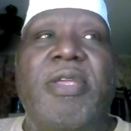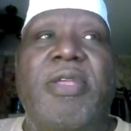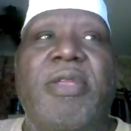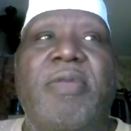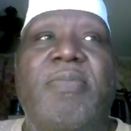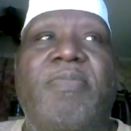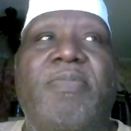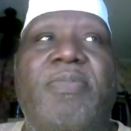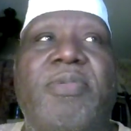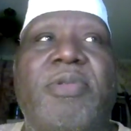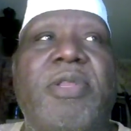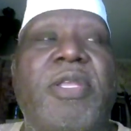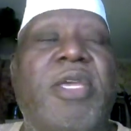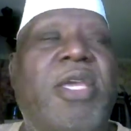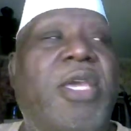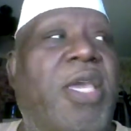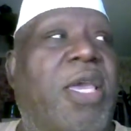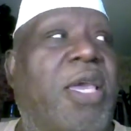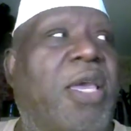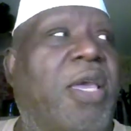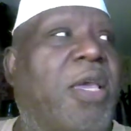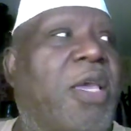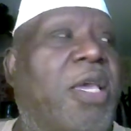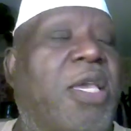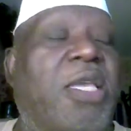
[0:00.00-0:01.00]
But he
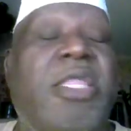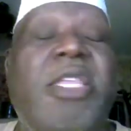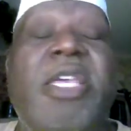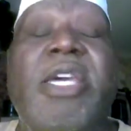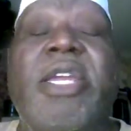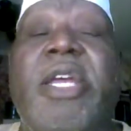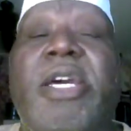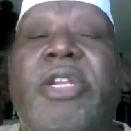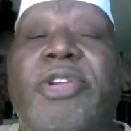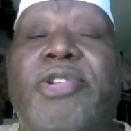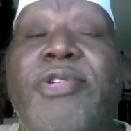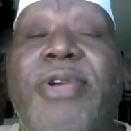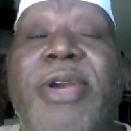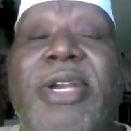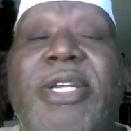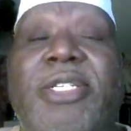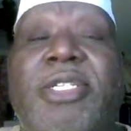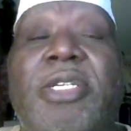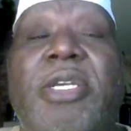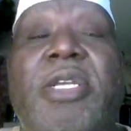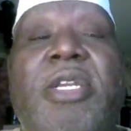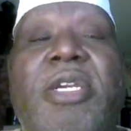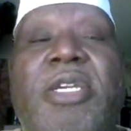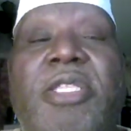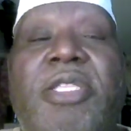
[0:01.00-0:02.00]
decided he wasn't going to
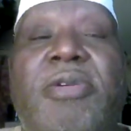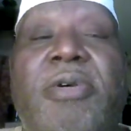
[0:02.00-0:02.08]
do it,